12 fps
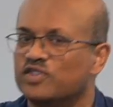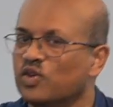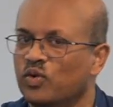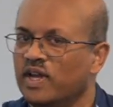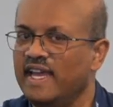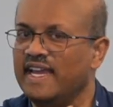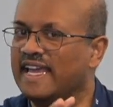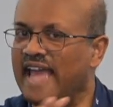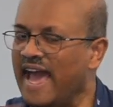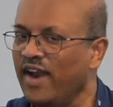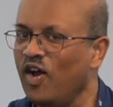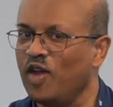So
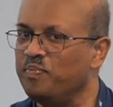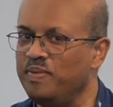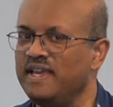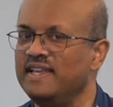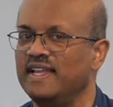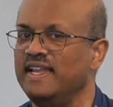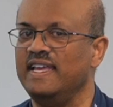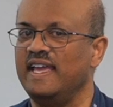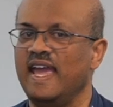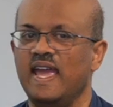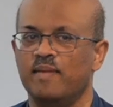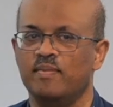it cannot be that he
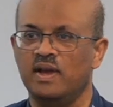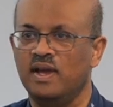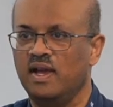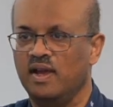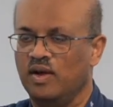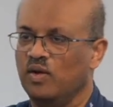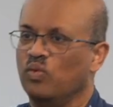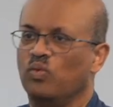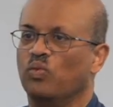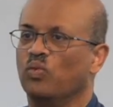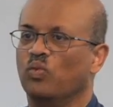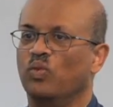came
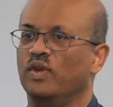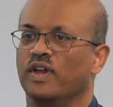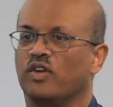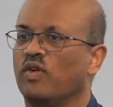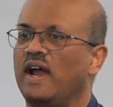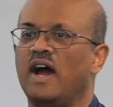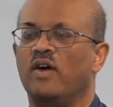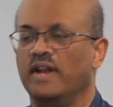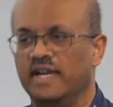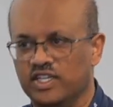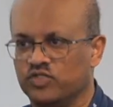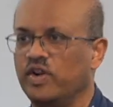with a
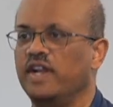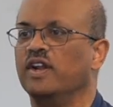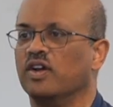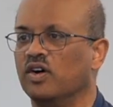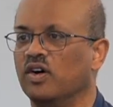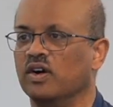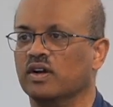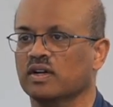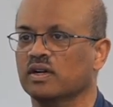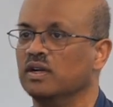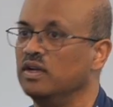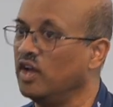crown and he's ready to
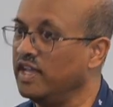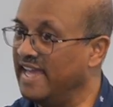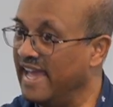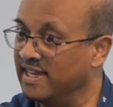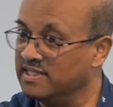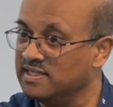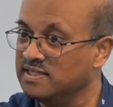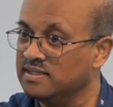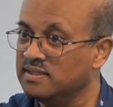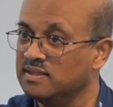conquer. Not yet.